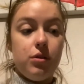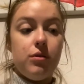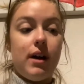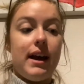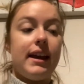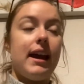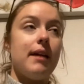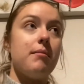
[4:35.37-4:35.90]
I
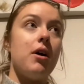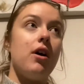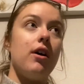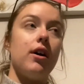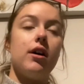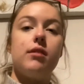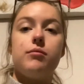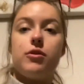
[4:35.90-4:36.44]
came
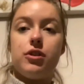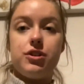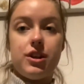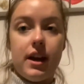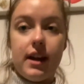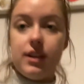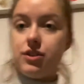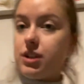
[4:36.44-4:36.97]
home, got
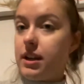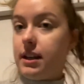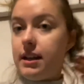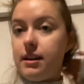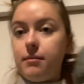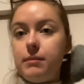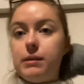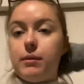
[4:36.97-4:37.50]
changed, and then
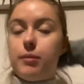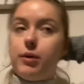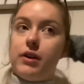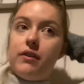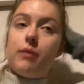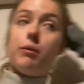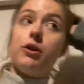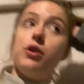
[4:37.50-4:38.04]
me and my
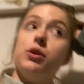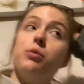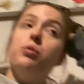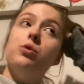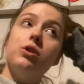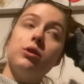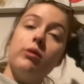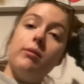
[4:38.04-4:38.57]
boyfriend went on the
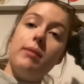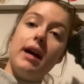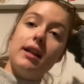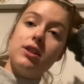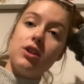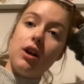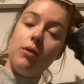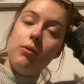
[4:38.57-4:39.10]
walk that we planned
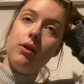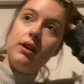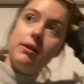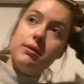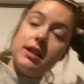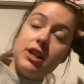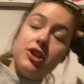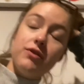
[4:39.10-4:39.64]
to go on. It was
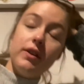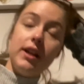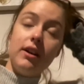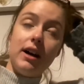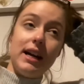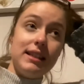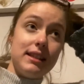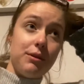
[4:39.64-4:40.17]
actually really
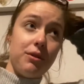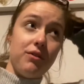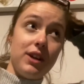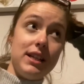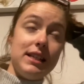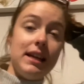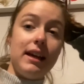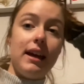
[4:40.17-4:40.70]
nice, however it
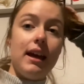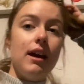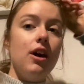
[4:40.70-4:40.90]
did get